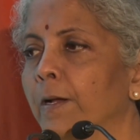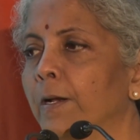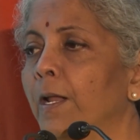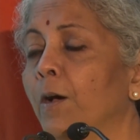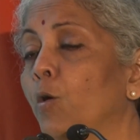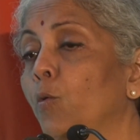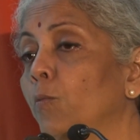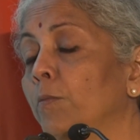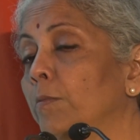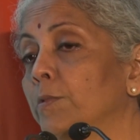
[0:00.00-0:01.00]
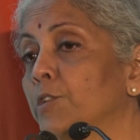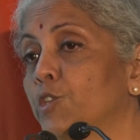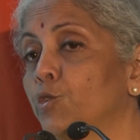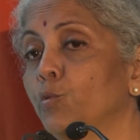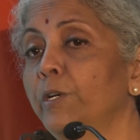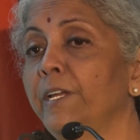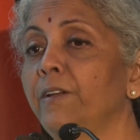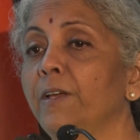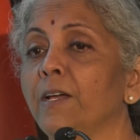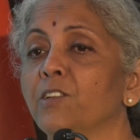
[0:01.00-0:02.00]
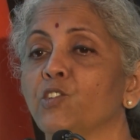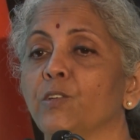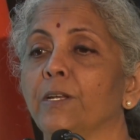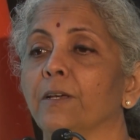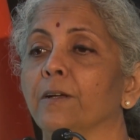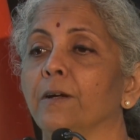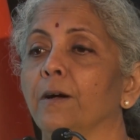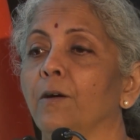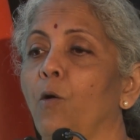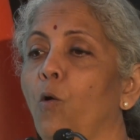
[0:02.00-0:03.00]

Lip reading: Now, should India and Sri Lanka